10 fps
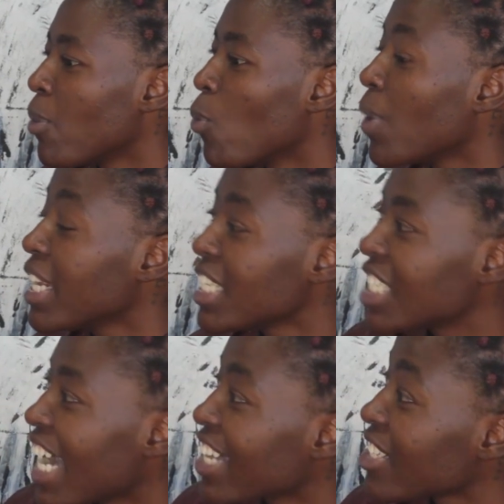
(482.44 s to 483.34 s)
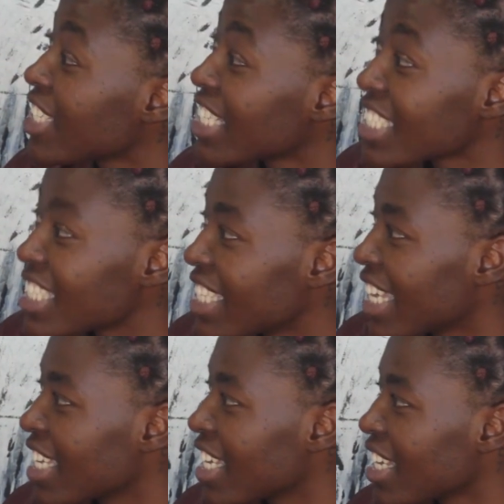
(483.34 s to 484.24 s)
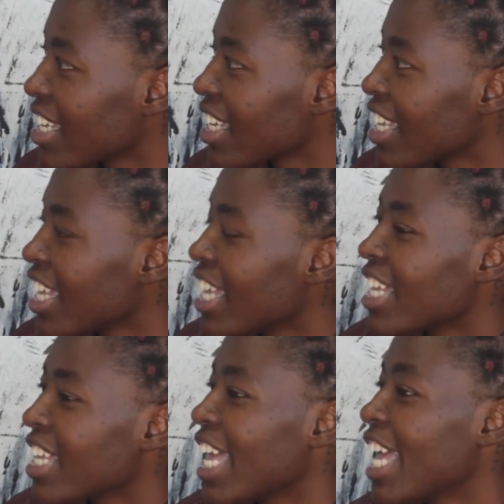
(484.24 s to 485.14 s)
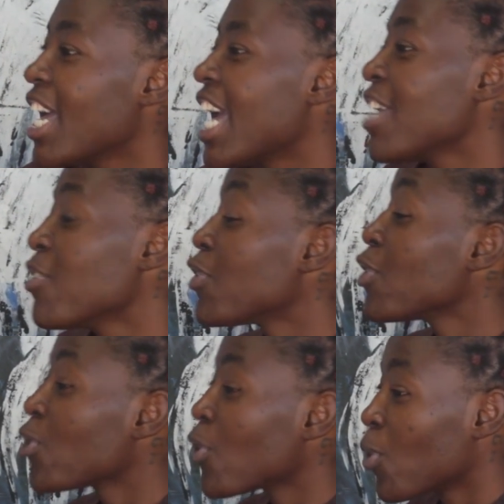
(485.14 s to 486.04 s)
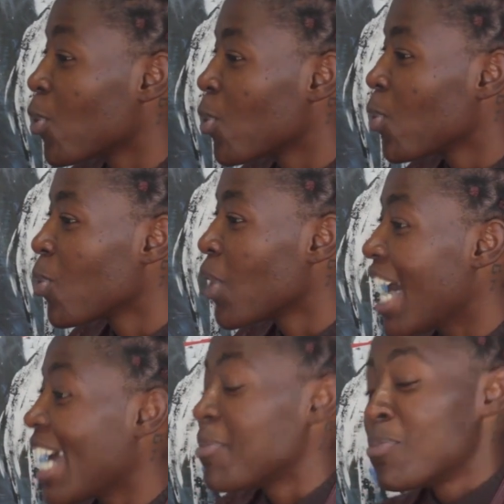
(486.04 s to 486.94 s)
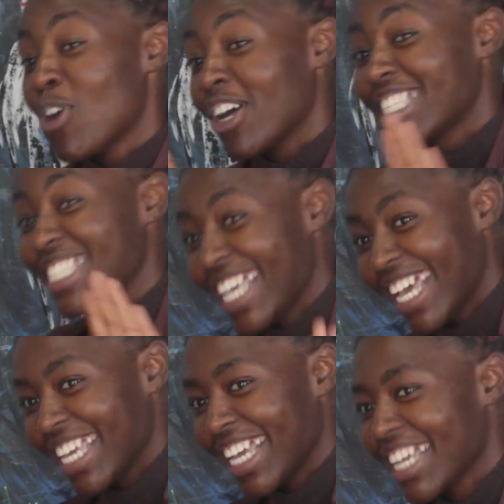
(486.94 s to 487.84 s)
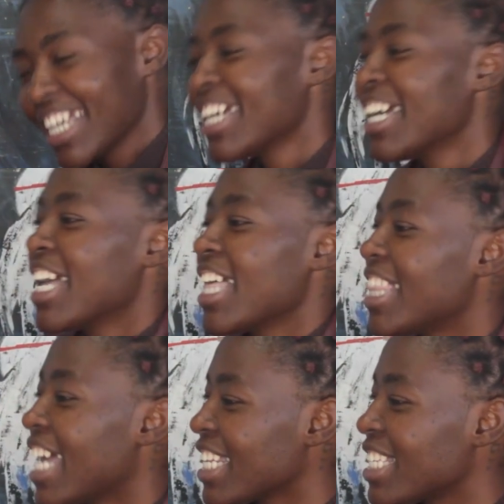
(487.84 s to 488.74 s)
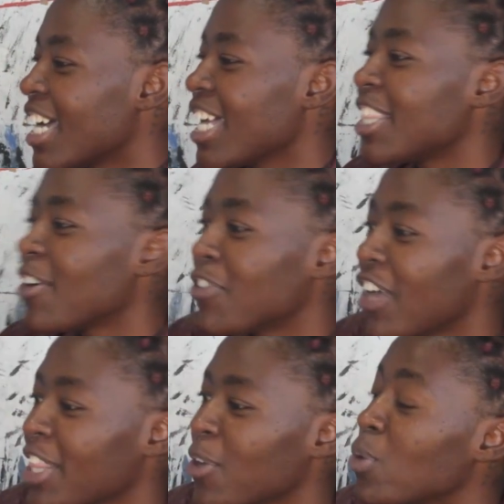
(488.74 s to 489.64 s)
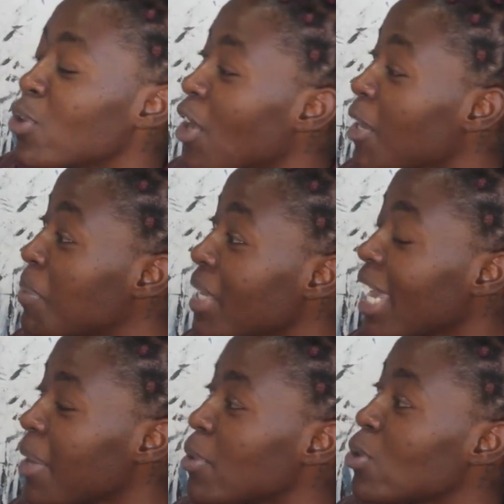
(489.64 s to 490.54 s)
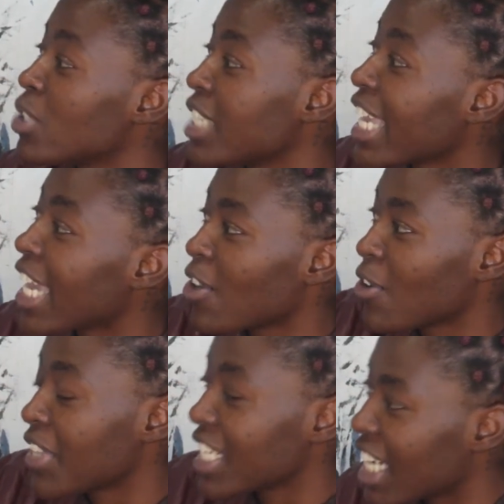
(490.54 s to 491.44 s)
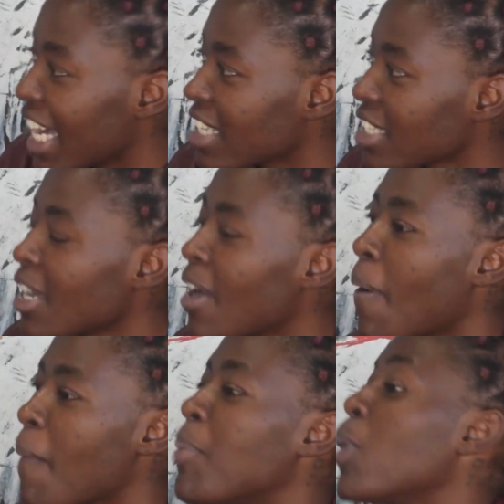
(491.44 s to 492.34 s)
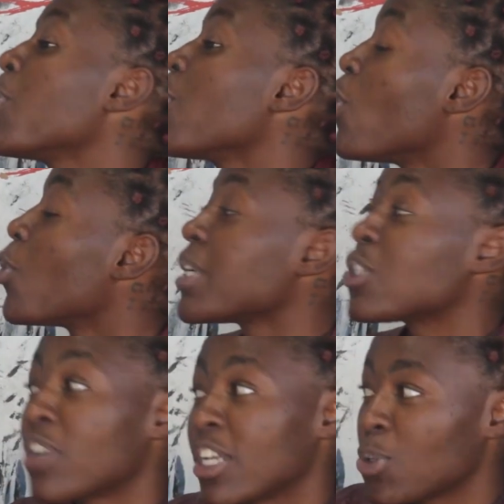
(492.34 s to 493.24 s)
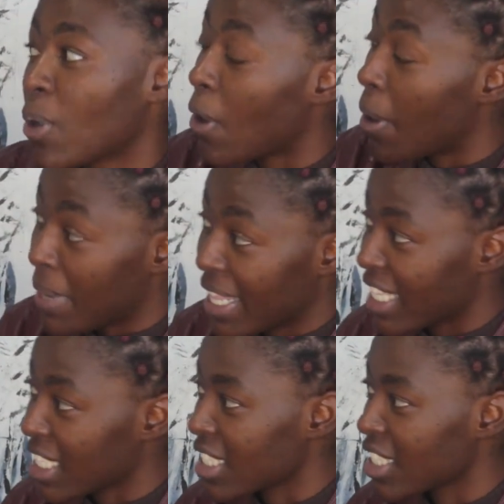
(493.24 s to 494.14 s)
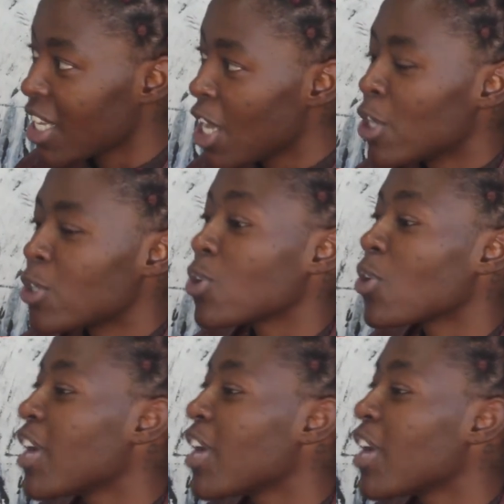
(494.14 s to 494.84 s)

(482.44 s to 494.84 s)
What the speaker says: when a child is sick, even though I'm not saying that the father will not be able to take care of the child, but we always run to our mothers. So